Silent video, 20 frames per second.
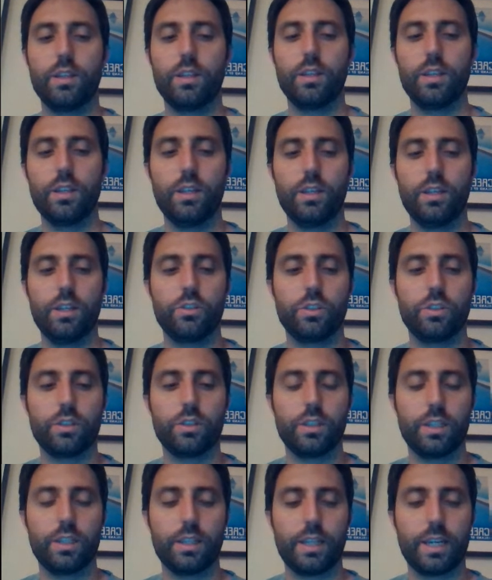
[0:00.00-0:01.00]

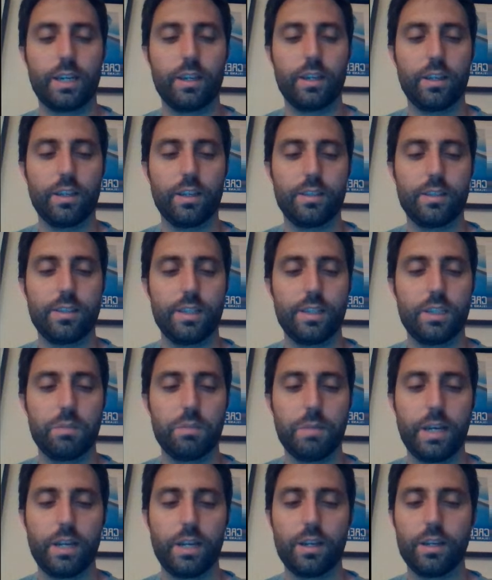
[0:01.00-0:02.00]
interesting. Like 6
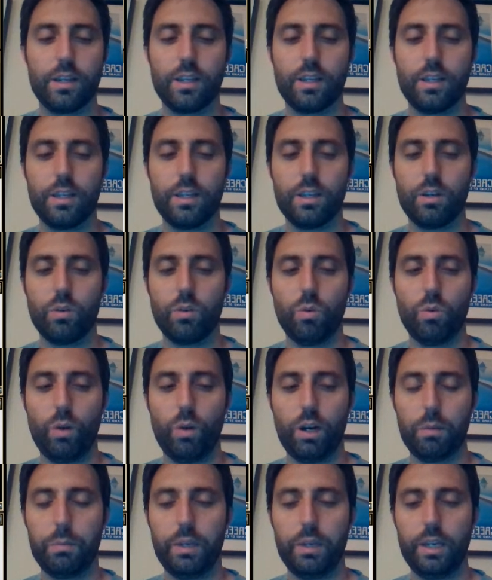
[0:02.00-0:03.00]
mana,
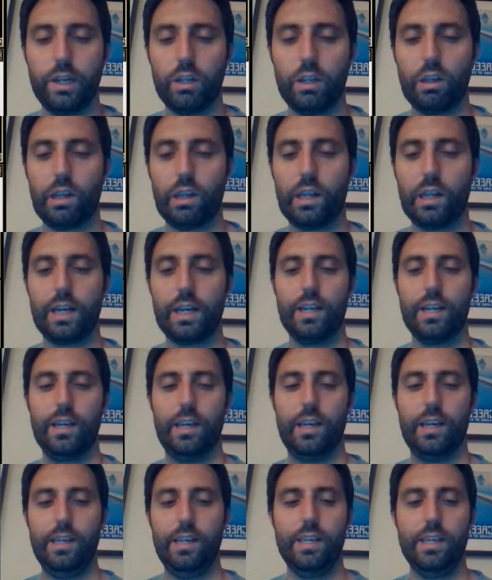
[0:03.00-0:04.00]
while being a lot,
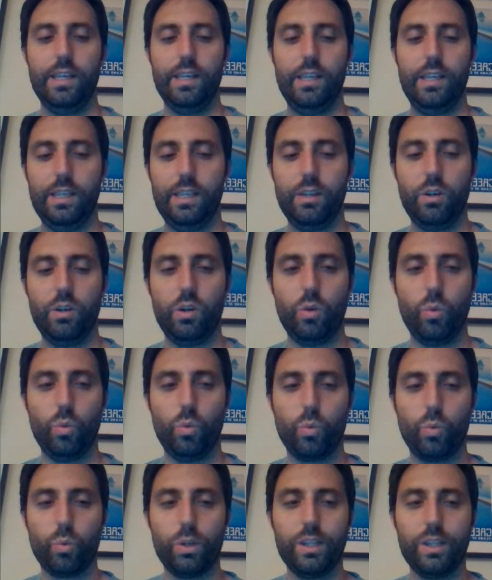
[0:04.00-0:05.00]

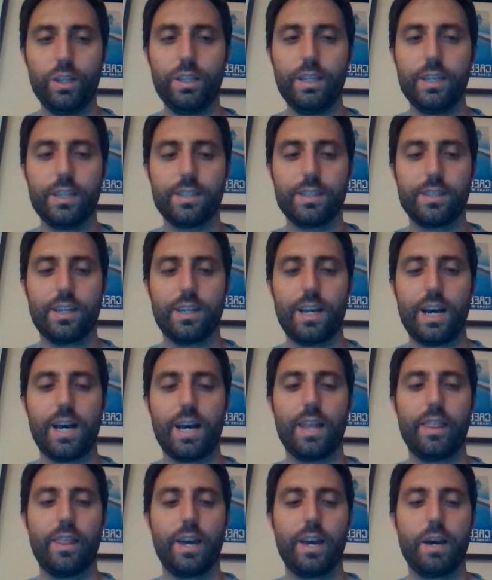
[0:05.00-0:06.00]
really is
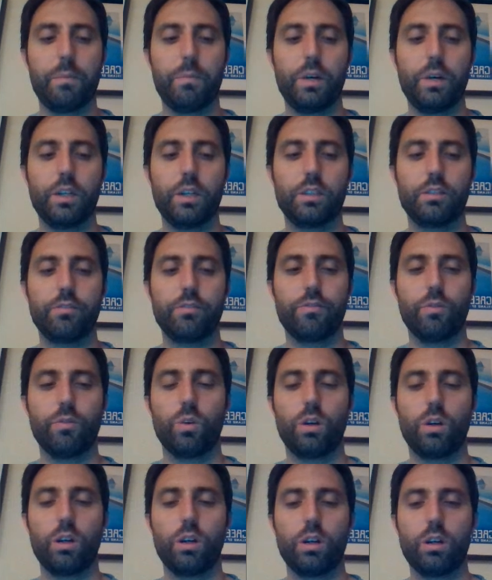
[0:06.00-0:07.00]
not that much
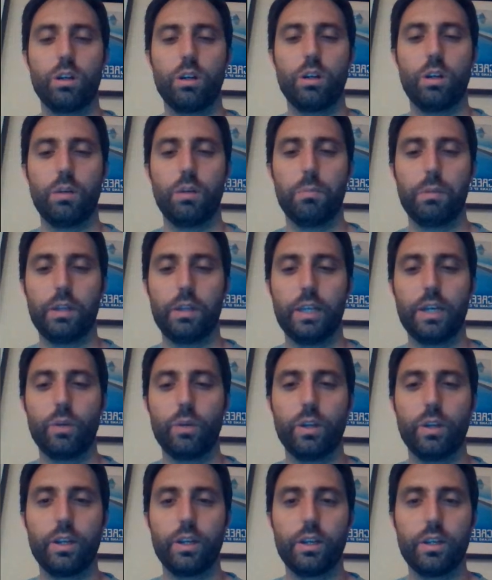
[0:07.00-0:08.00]
for a Plague
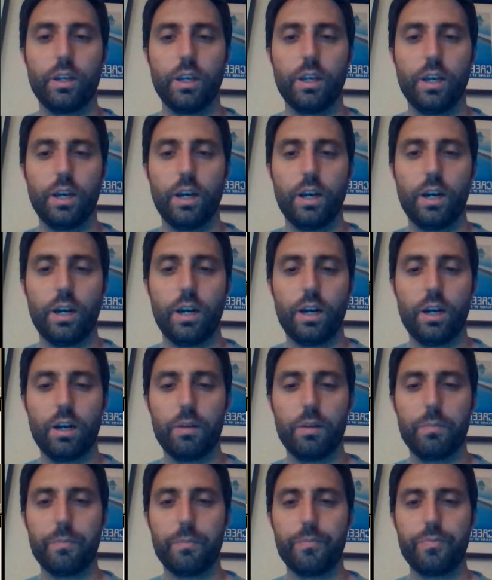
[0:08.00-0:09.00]
Wind.
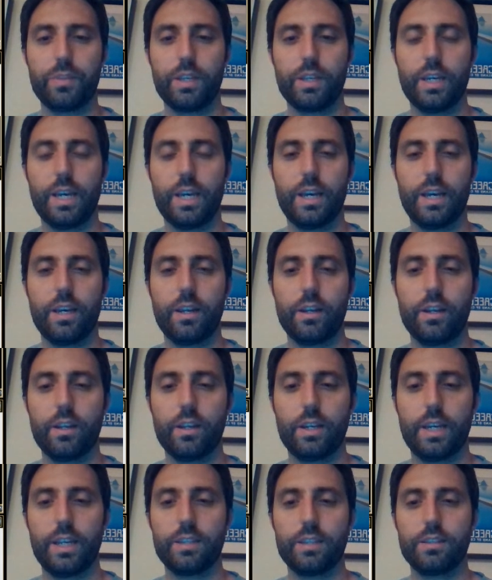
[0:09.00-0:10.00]
And
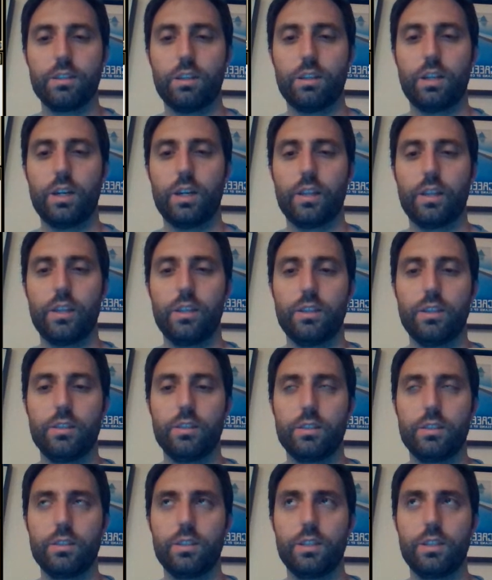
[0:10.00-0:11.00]
against a lot of
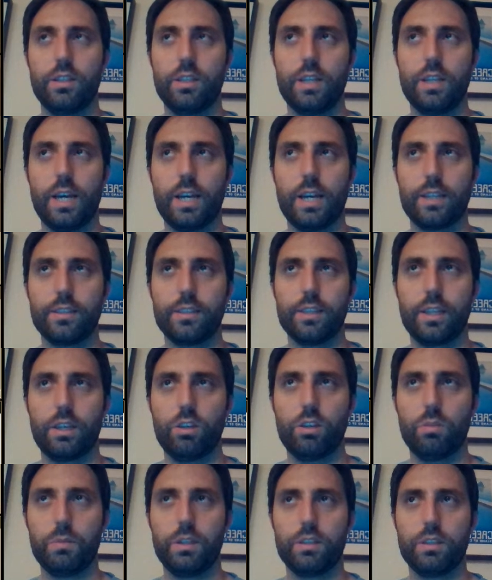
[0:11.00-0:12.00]
these decks like
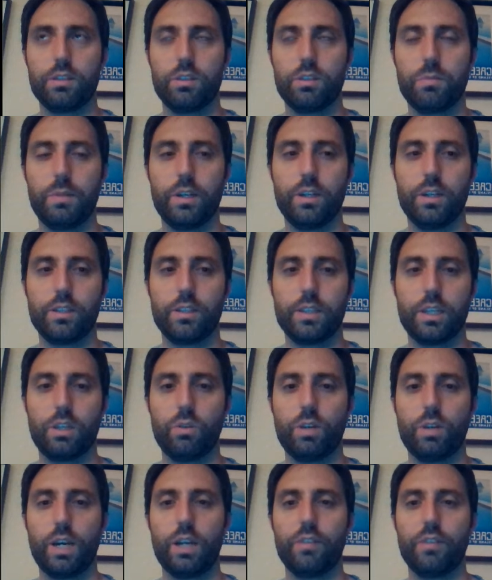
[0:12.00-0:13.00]
humans and spirits, like you
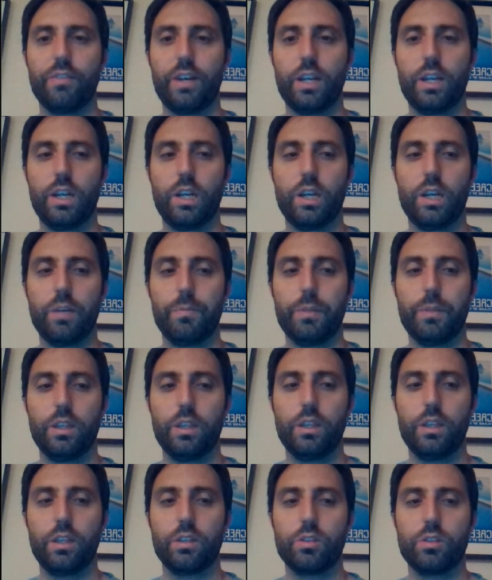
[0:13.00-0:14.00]
kind of end up
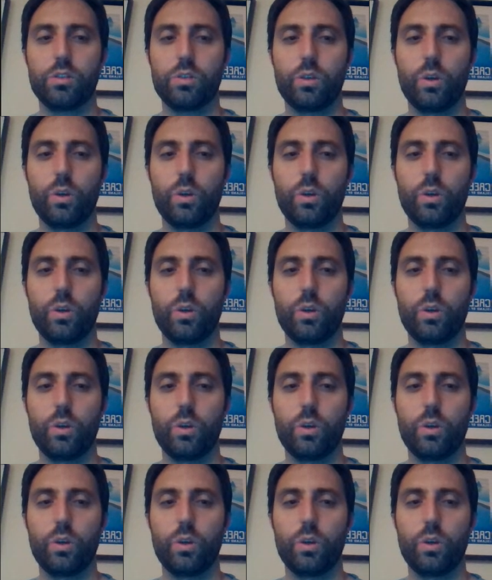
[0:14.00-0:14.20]
in this